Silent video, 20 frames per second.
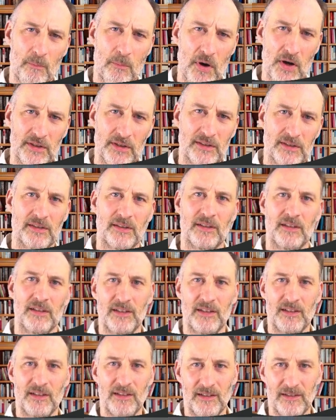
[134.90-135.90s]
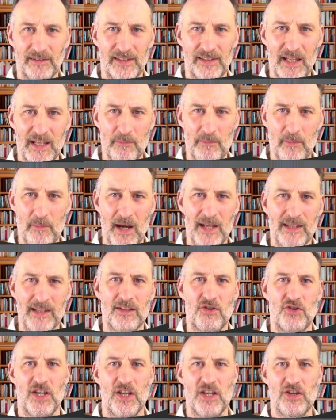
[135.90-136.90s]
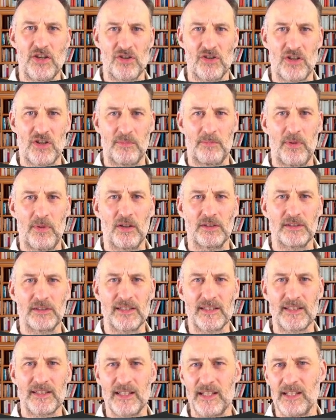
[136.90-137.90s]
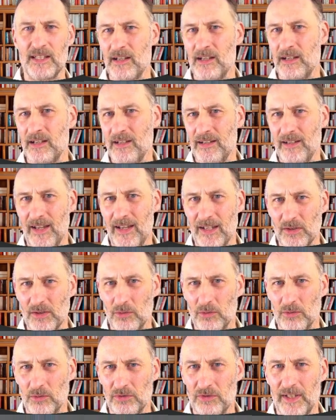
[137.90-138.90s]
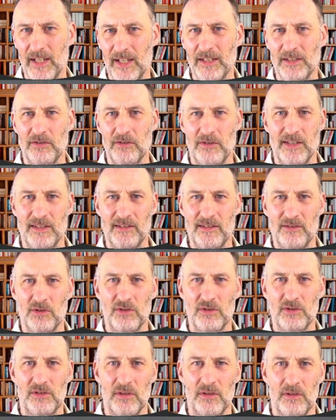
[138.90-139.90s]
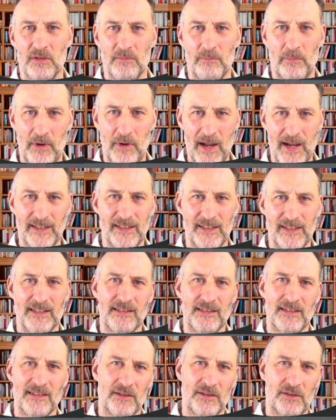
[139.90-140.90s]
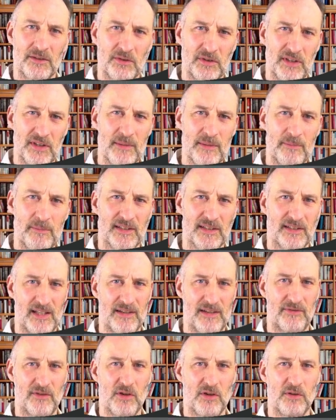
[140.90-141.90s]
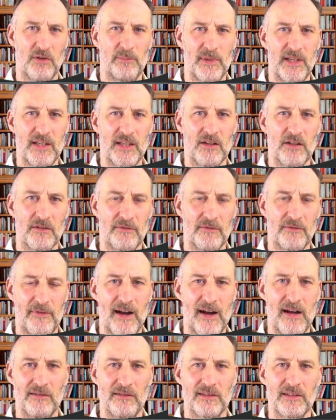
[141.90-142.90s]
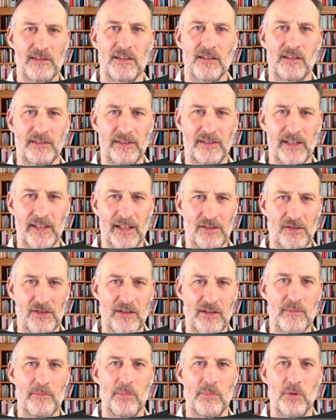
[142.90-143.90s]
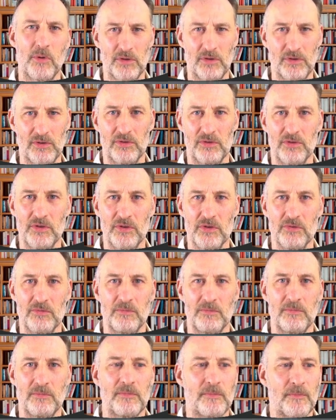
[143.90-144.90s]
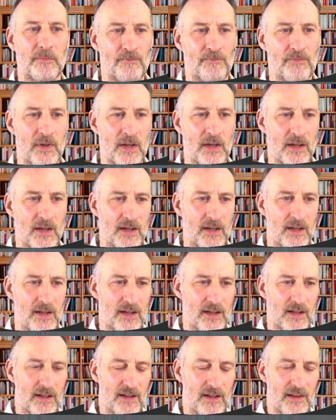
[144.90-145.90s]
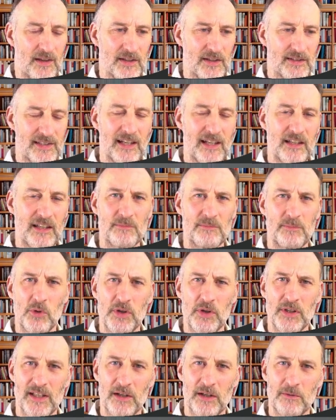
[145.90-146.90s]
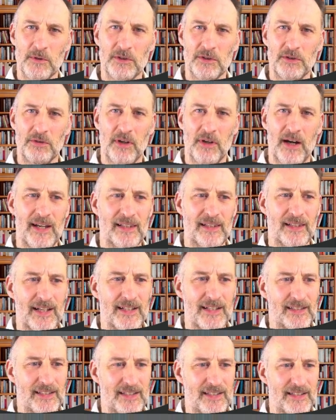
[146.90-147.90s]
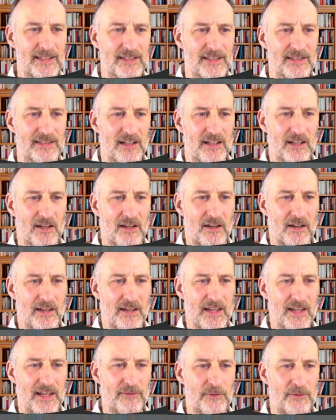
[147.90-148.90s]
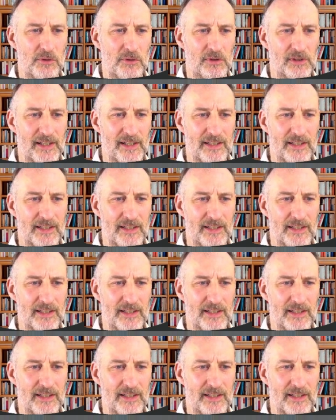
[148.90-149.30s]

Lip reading: but they might change their policy, and altogether it's good practice to keep a safe copy of files that are important to you. The second point I want to highlight is if you